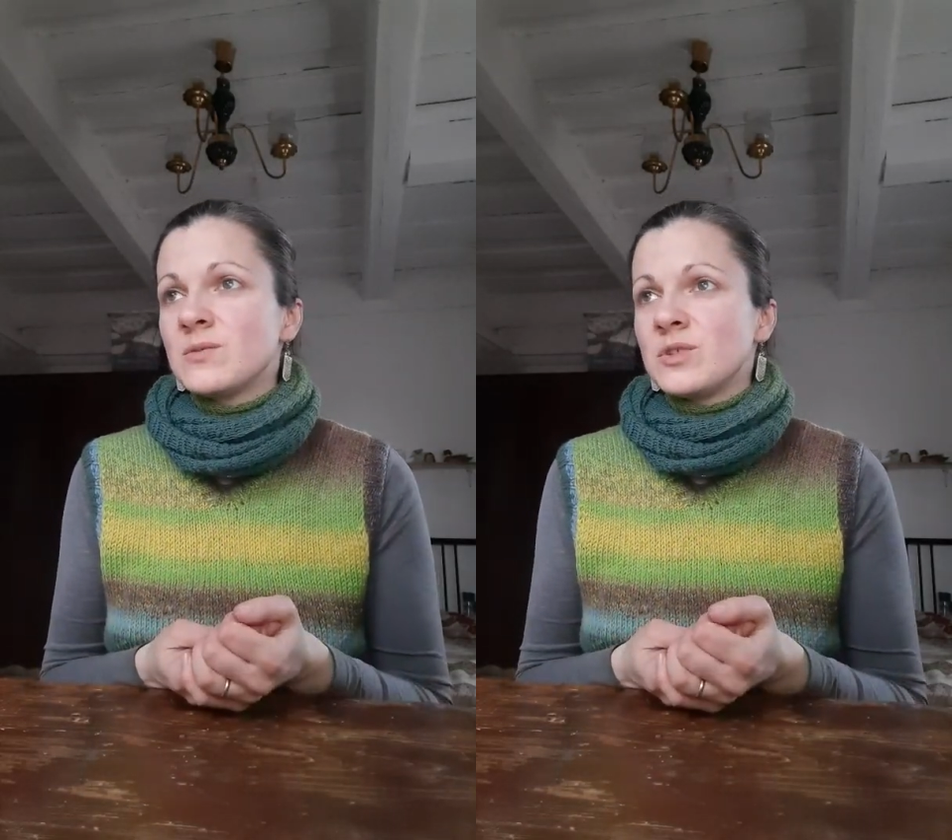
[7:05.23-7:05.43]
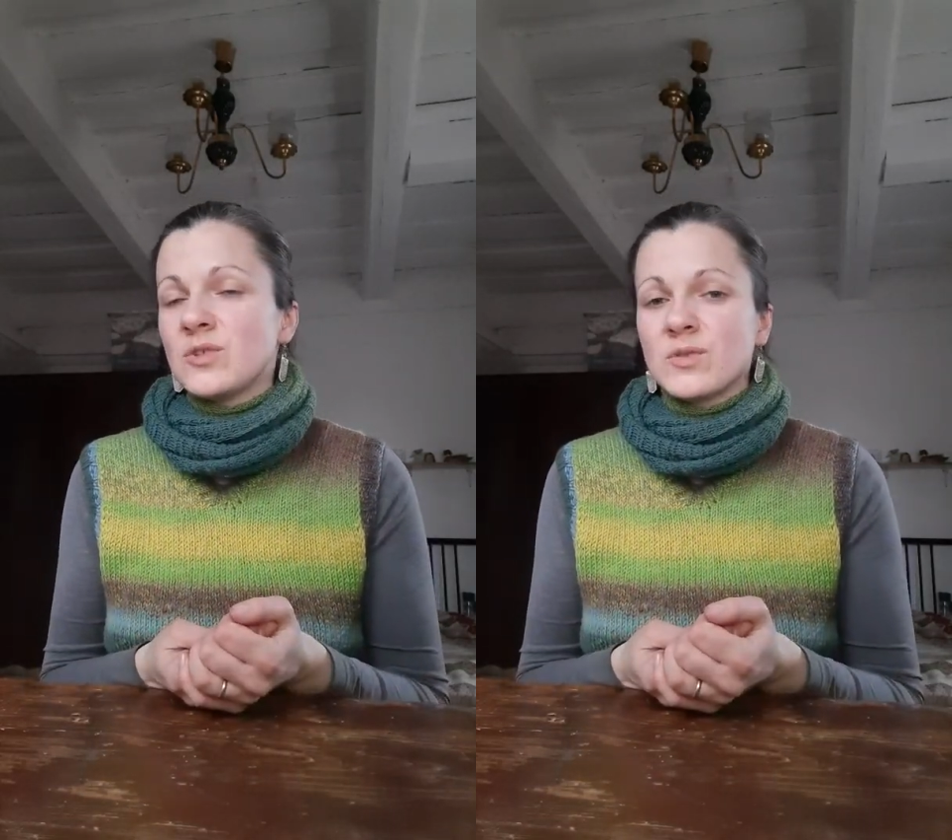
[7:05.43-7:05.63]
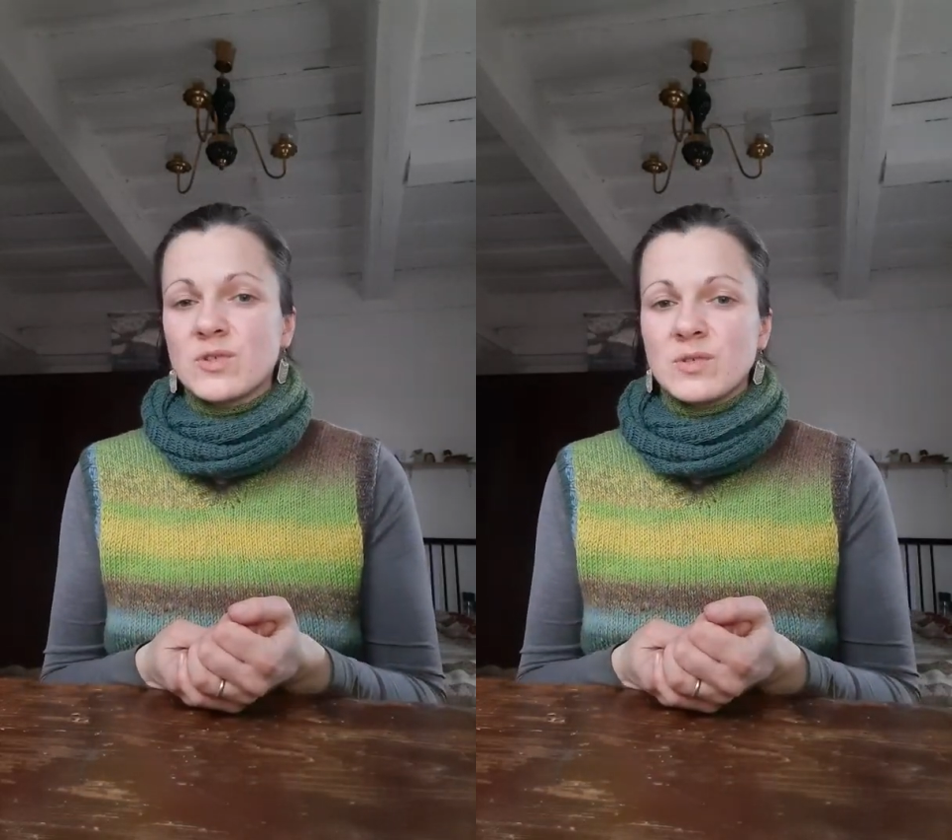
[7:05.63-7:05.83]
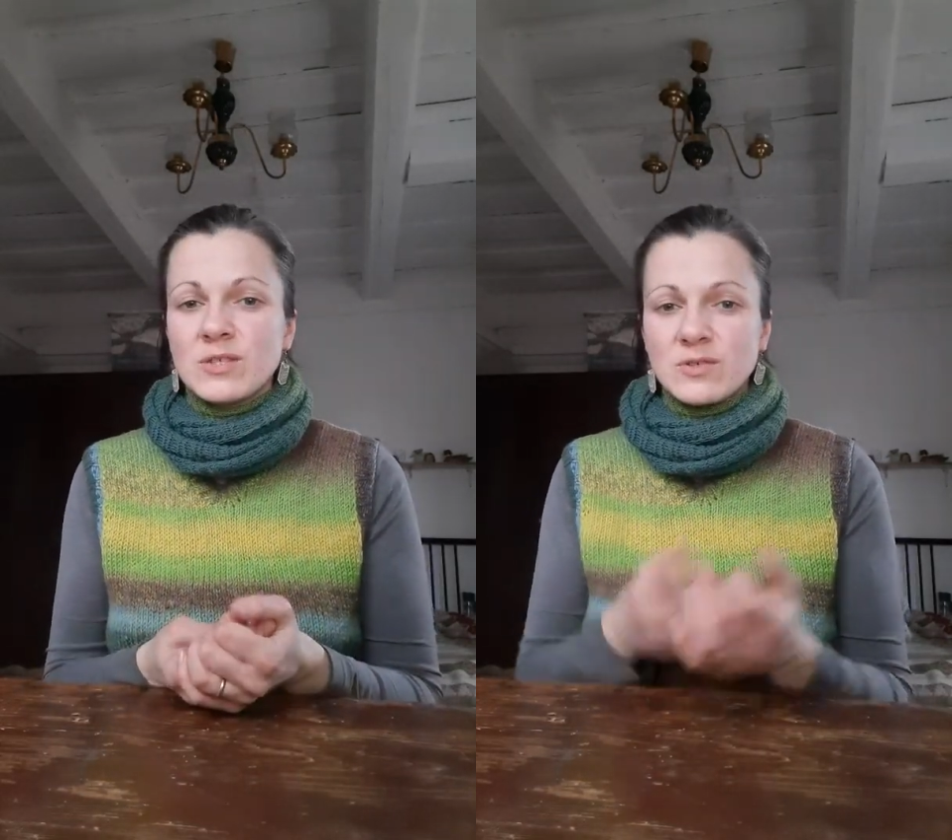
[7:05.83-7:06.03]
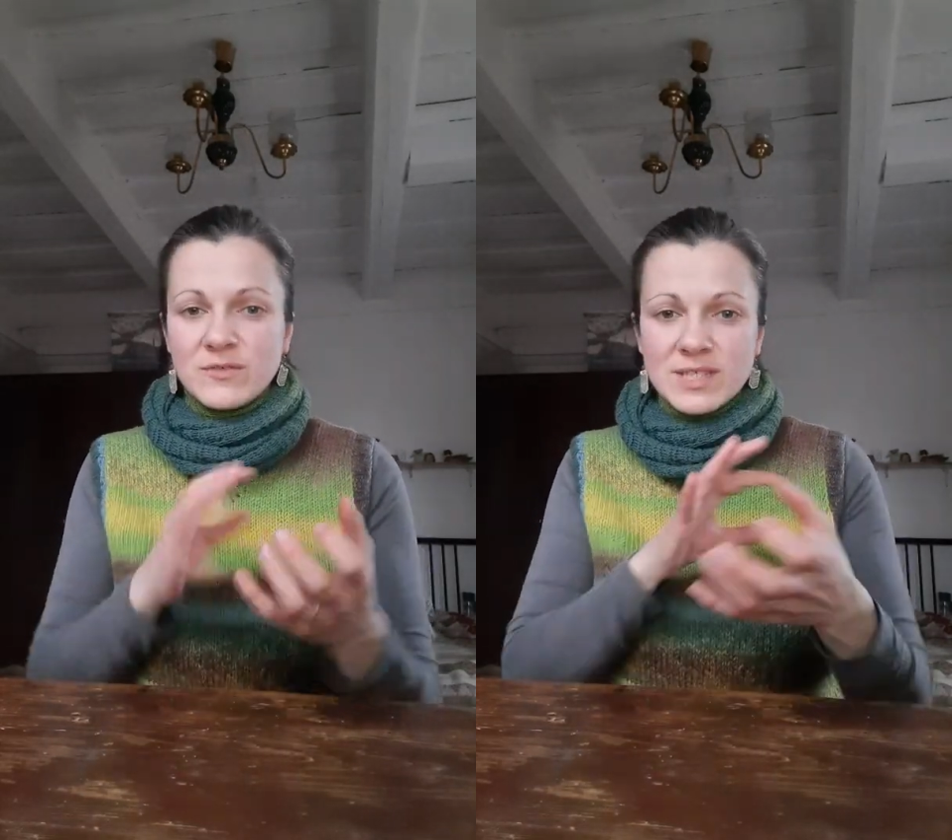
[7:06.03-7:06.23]
which also is
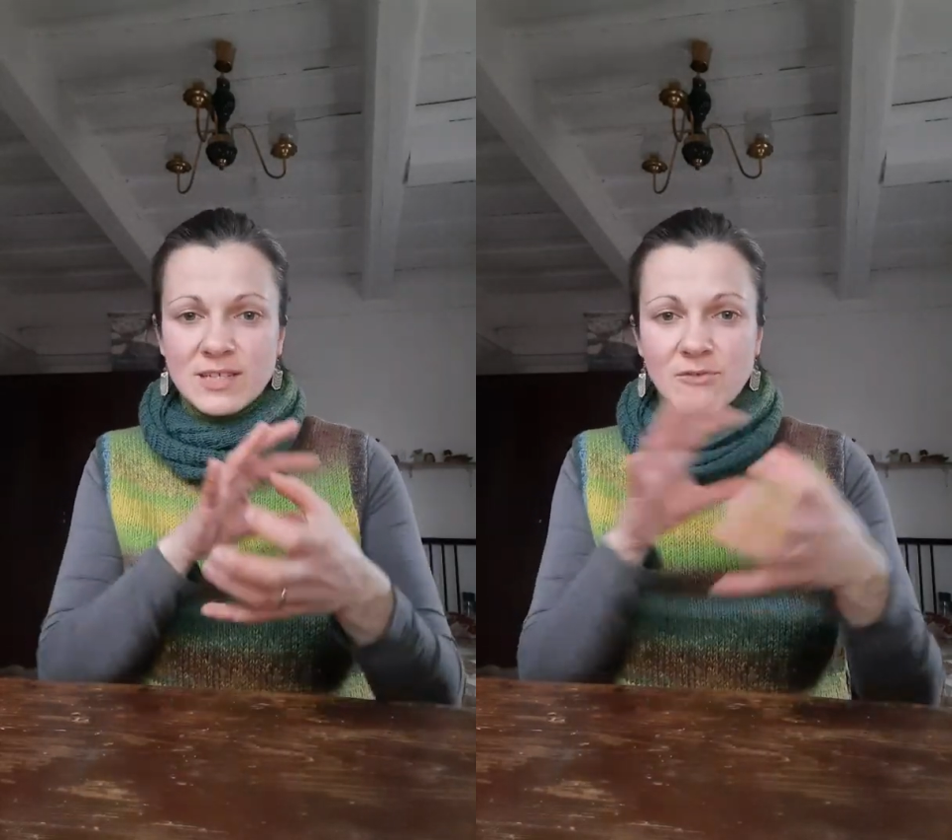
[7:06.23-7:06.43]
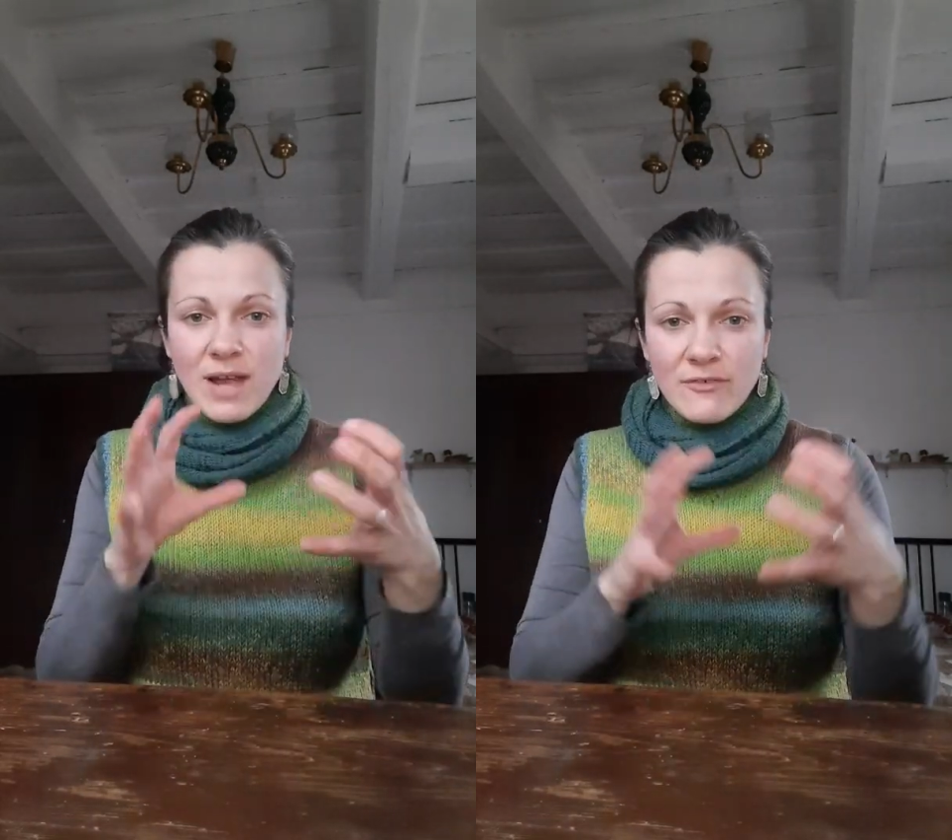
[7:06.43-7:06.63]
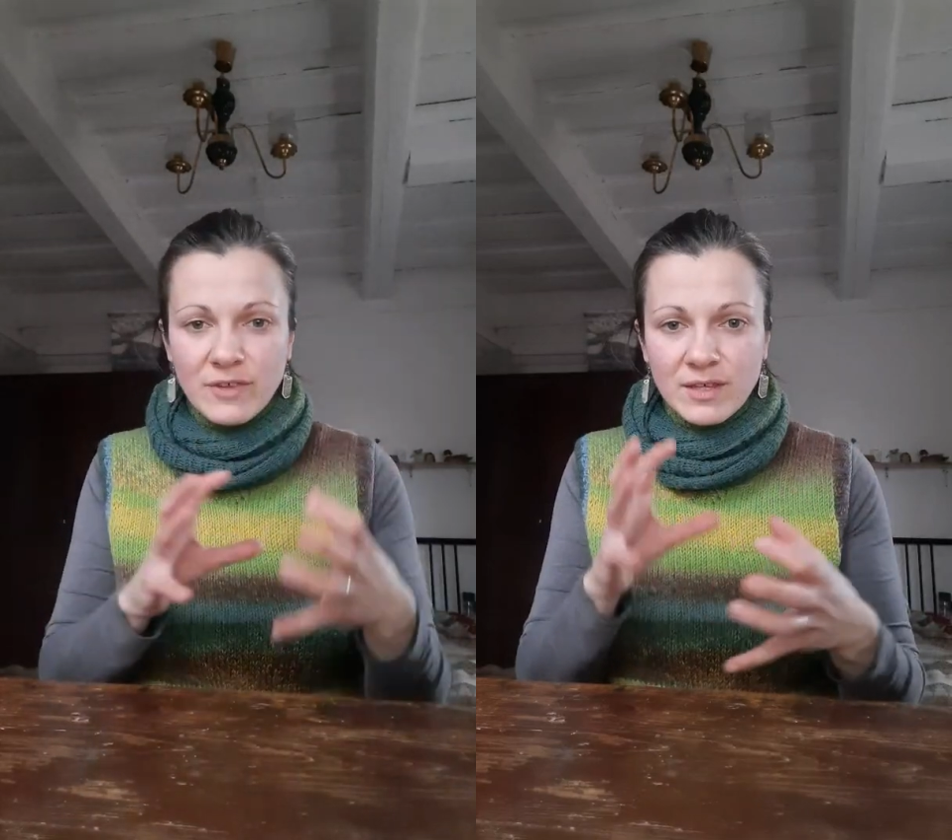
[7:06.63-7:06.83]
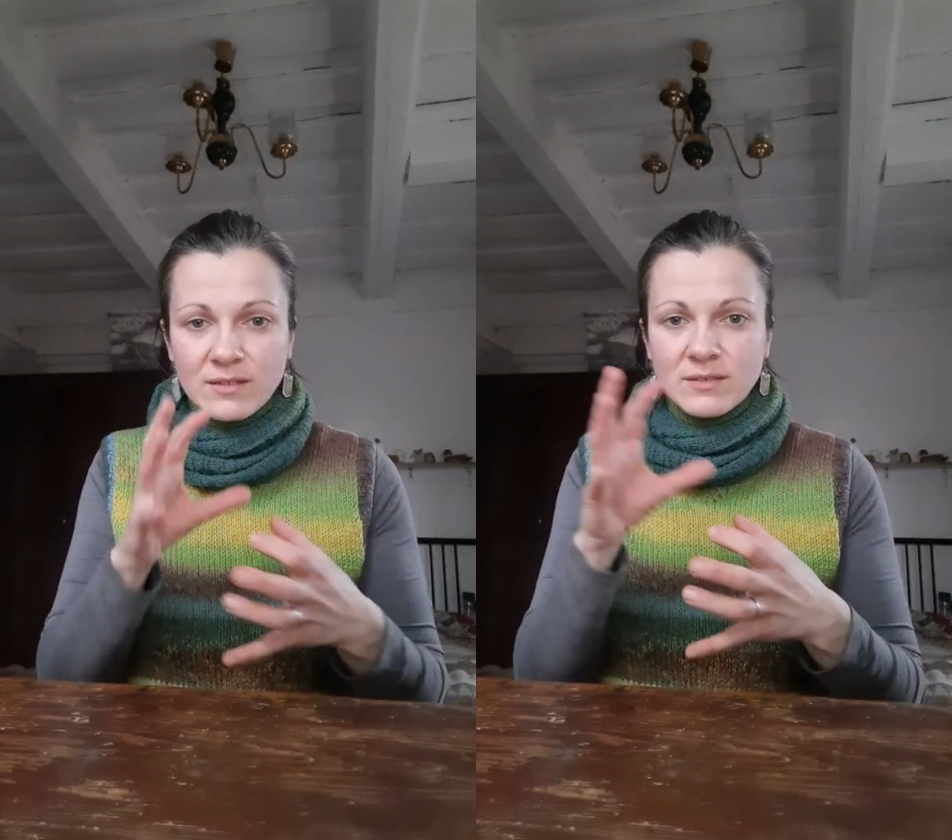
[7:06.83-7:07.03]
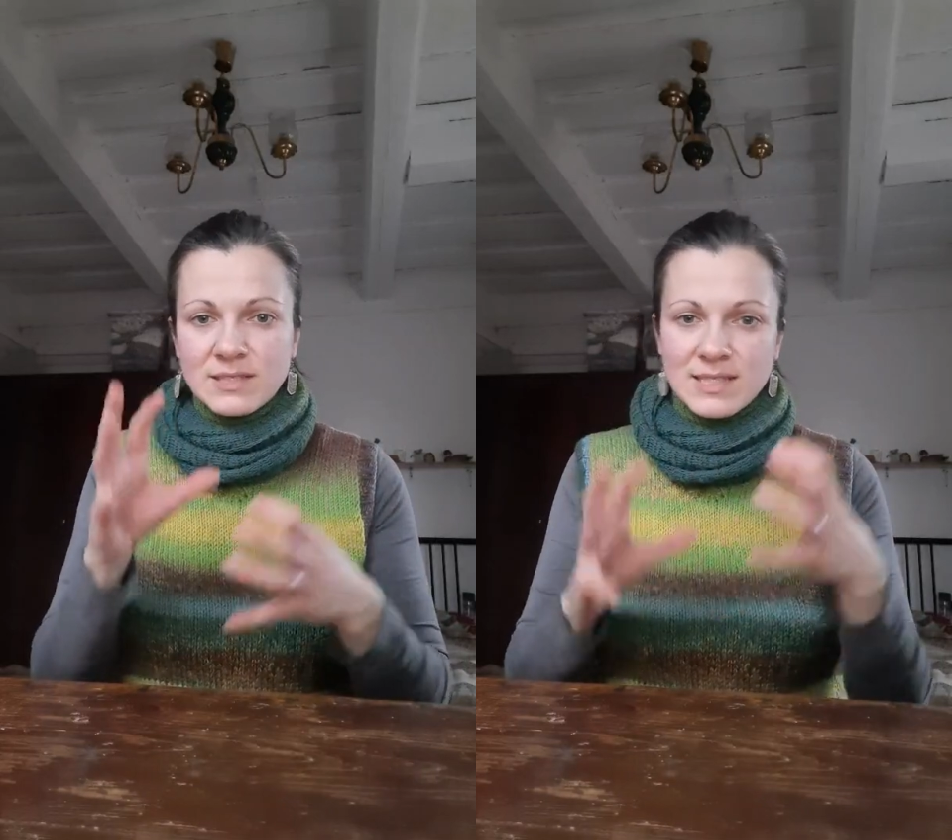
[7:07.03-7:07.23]
sort of these graphical